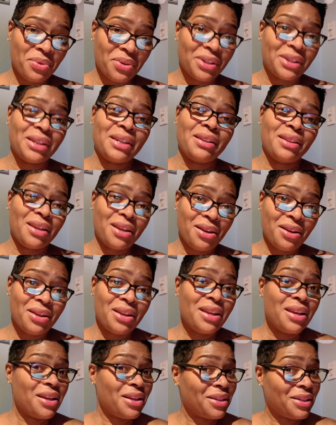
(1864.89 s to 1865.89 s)
See, there it
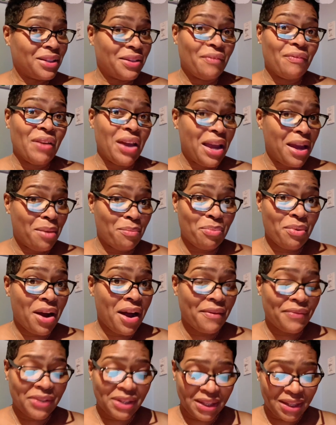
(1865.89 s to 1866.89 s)
is, divine
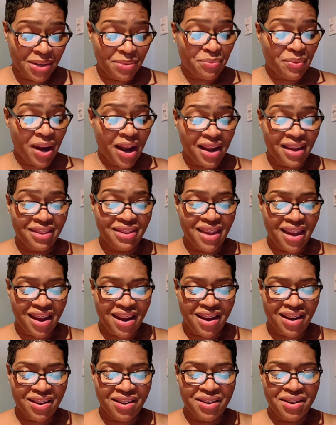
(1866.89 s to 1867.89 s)
prophecy right
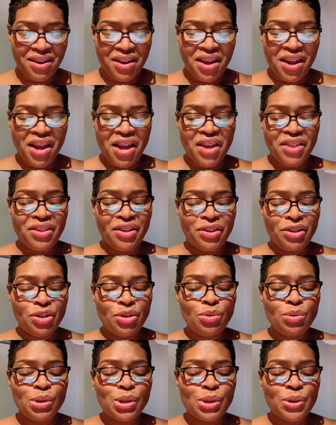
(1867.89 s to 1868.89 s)
there. The
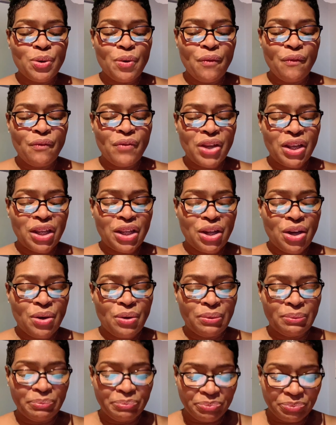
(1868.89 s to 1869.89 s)
YouTube video
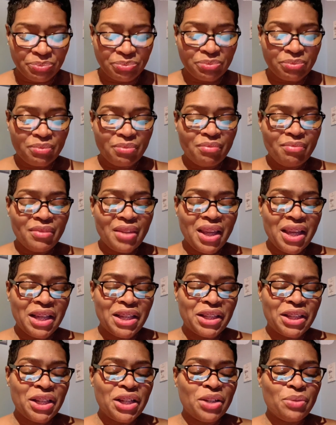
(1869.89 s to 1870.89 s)

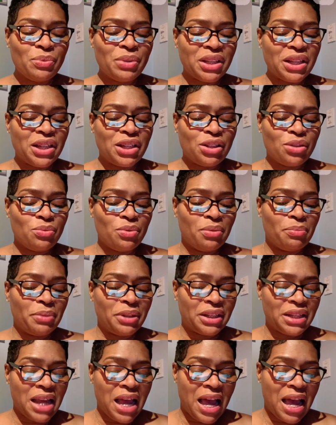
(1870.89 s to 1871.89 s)
sequenced into a
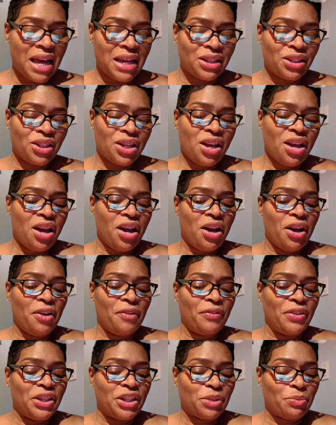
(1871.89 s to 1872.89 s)
montage of
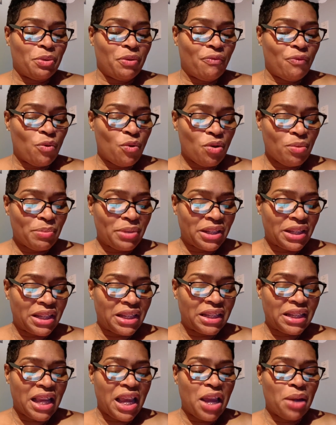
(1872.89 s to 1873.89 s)
his
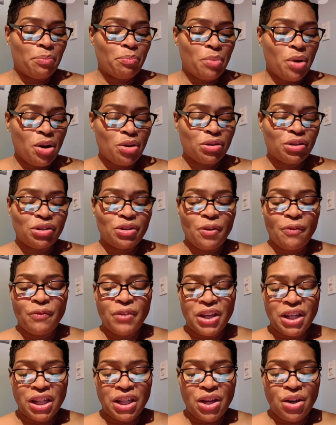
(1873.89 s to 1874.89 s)
performances and personal
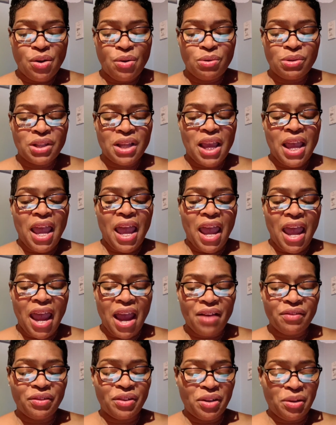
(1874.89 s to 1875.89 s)
videos.
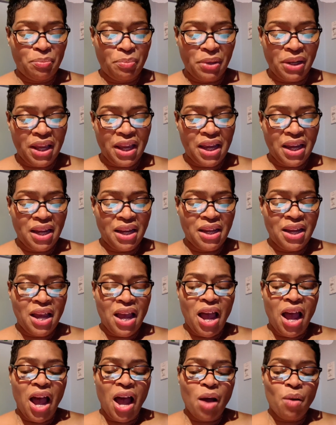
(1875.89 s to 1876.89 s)
After it played,
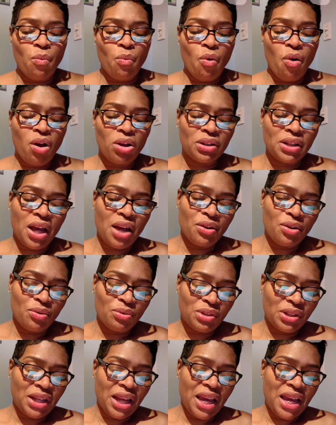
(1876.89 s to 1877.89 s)
I walked out on
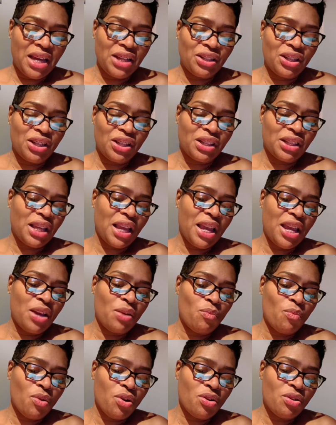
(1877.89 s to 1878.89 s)
stage and sang
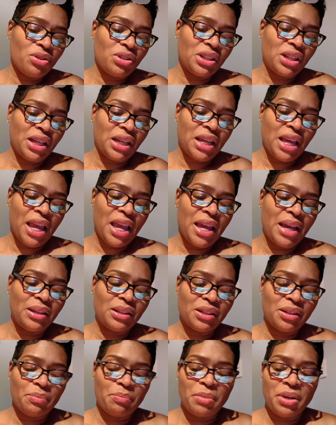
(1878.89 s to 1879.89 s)
words that came
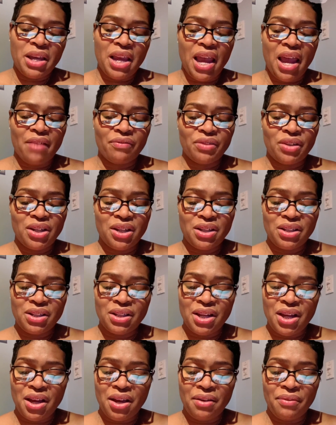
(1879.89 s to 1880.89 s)
to me after his
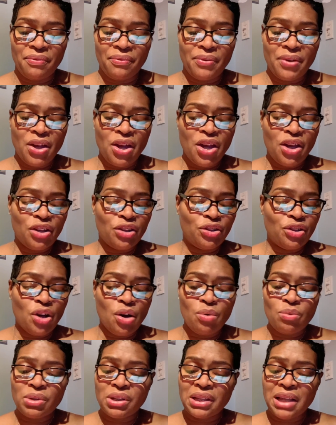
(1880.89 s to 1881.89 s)
death.
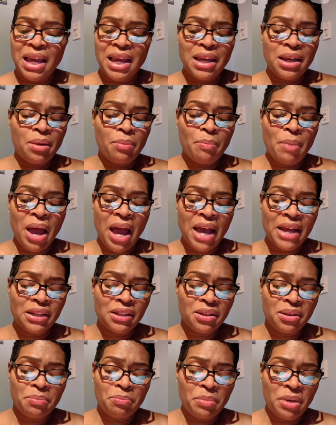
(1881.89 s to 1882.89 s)
Don't say goodbye
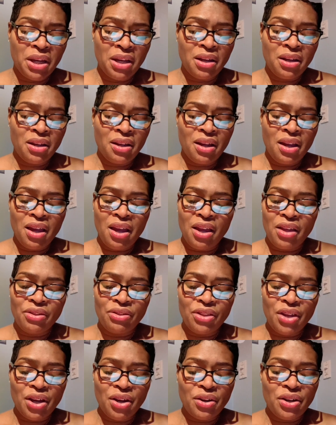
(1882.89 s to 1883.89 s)
to me.
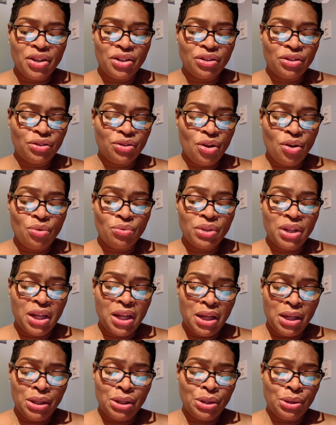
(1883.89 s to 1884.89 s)
There is no
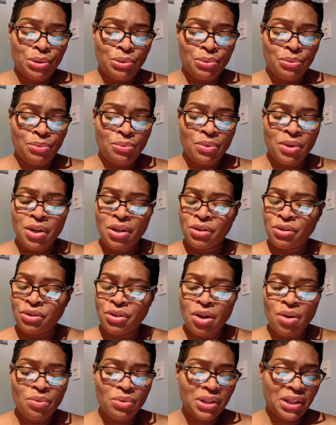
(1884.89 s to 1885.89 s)
need to.
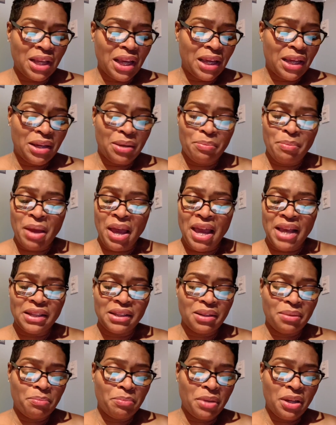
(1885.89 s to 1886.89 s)
Don't say goodbye
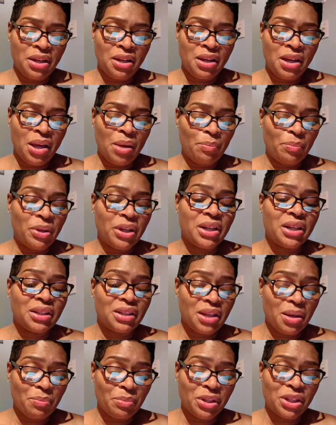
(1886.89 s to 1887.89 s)
to me because
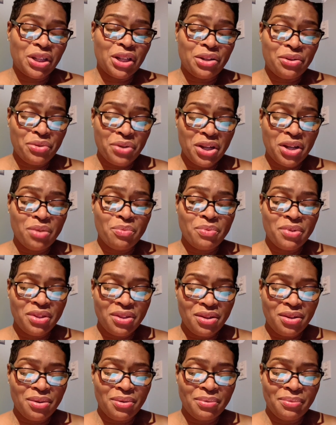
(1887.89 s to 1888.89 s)
I'm still here with
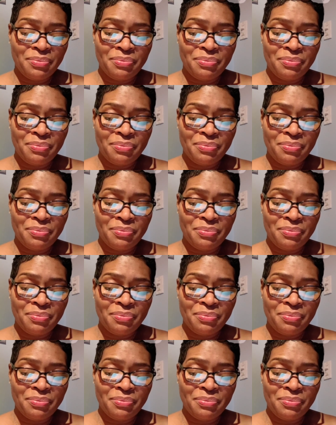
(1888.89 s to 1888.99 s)
you.